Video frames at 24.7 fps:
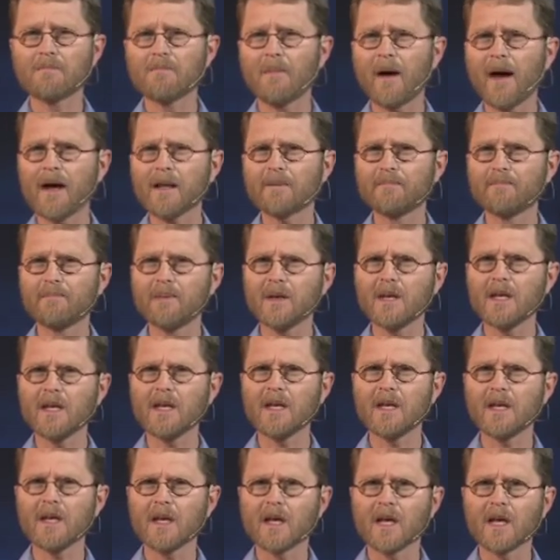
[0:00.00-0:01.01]
might
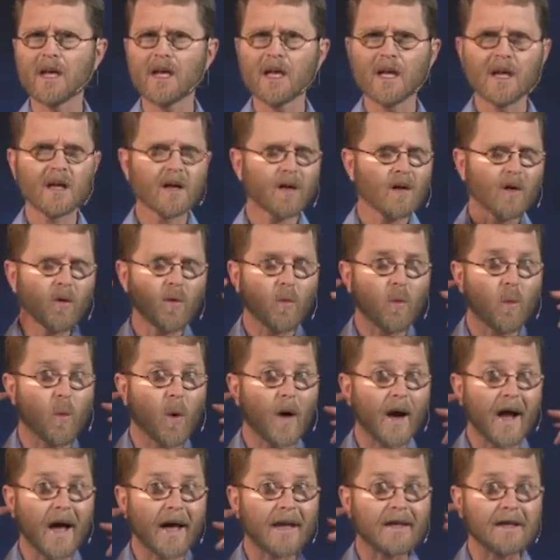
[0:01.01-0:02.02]
be
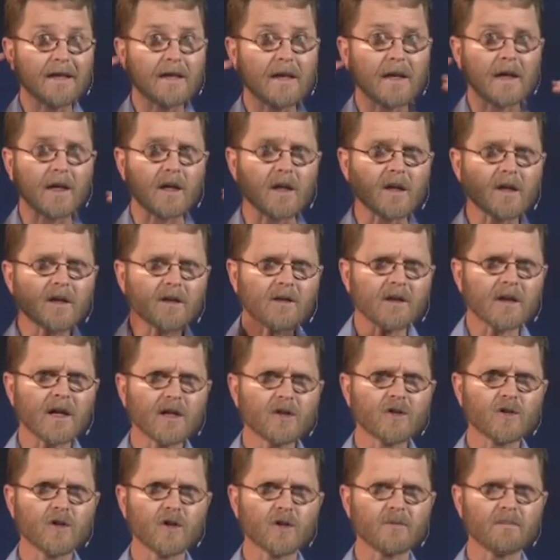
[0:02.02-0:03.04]
what I hear,
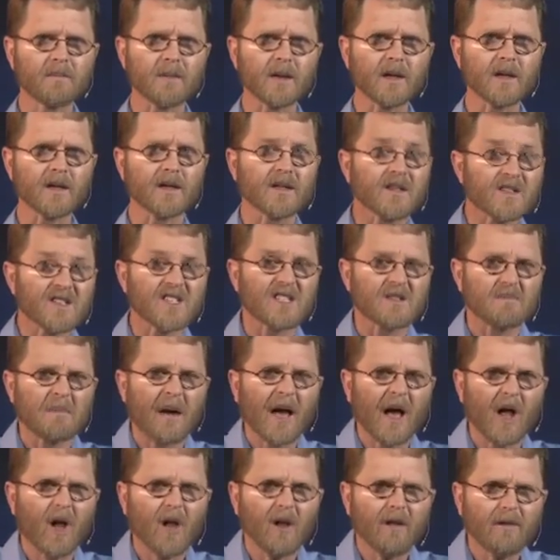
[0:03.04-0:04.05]
it could be
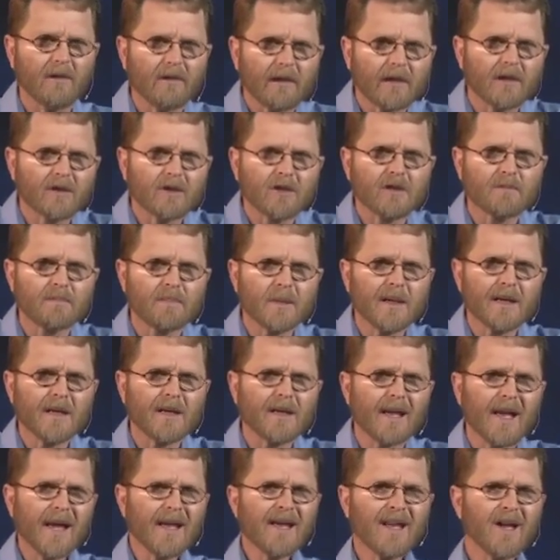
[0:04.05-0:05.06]
smell, it could
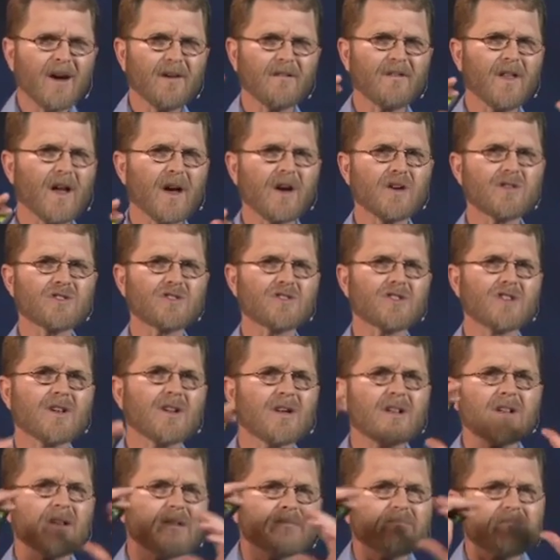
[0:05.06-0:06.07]
be any of those
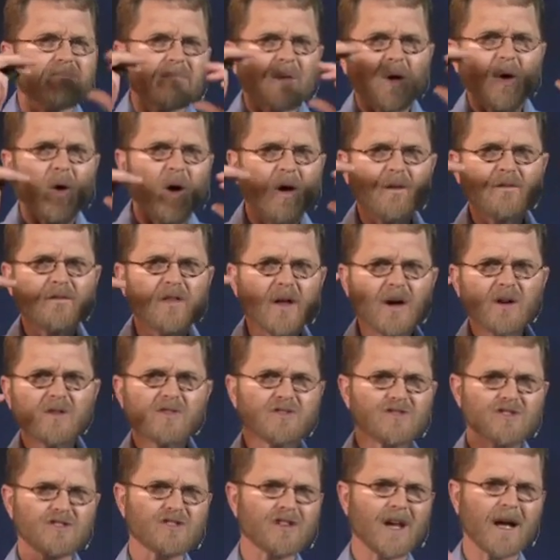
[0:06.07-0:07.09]
of
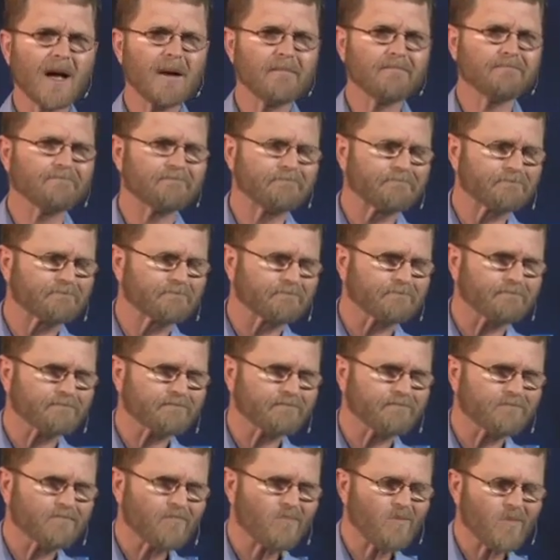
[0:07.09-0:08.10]
those um,
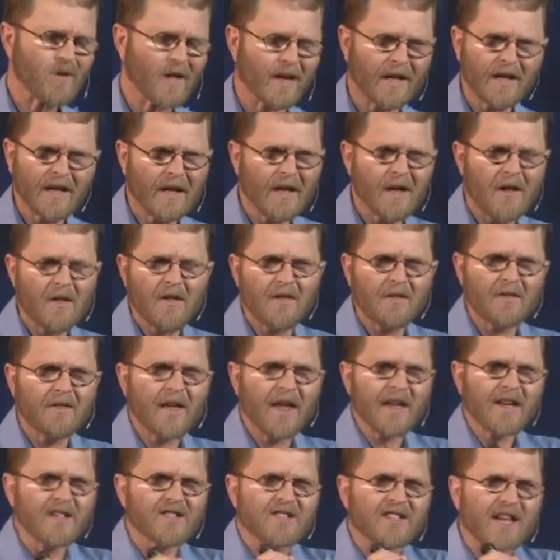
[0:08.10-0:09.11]

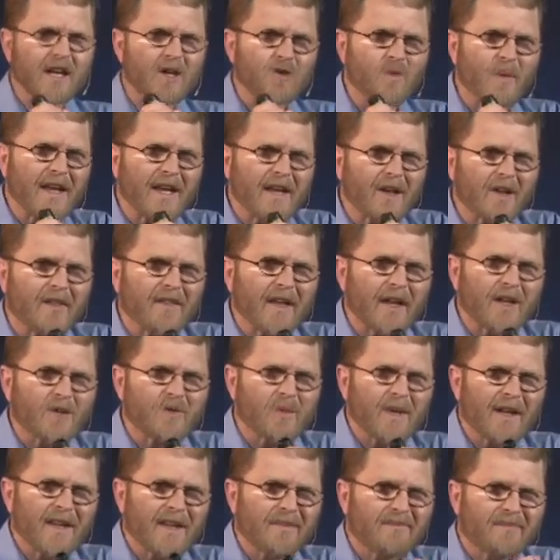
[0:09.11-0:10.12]
things that we, that
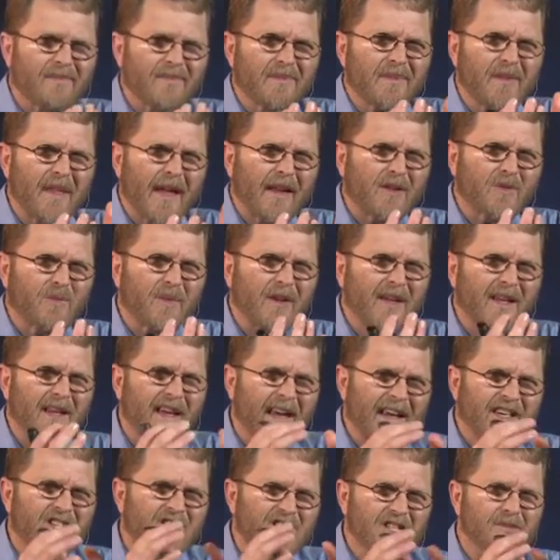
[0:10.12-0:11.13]
we, that we
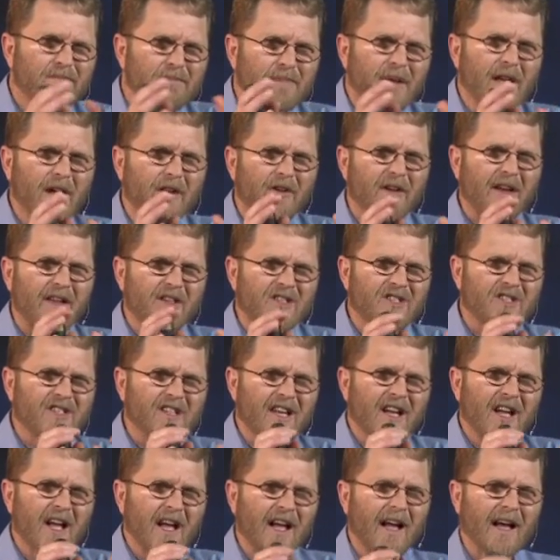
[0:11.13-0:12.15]
experience,
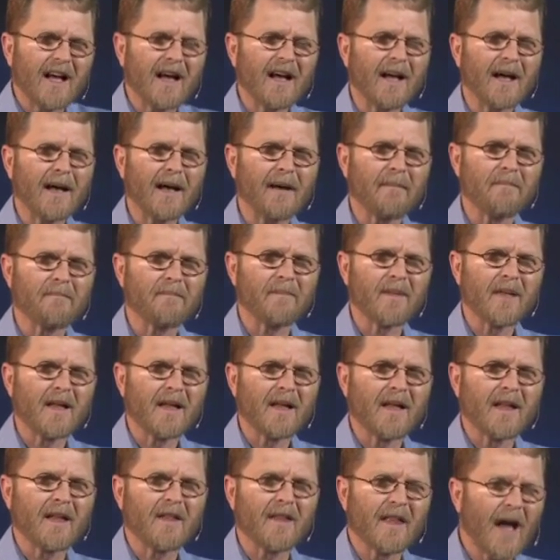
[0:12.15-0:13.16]
um,
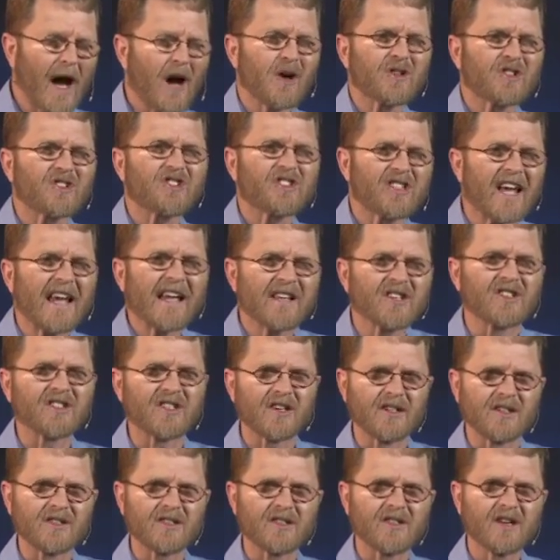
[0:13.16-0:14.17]
our
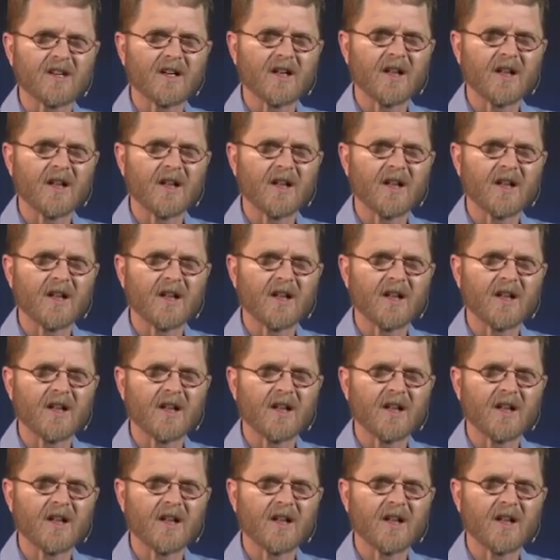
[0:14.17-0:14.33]
senses,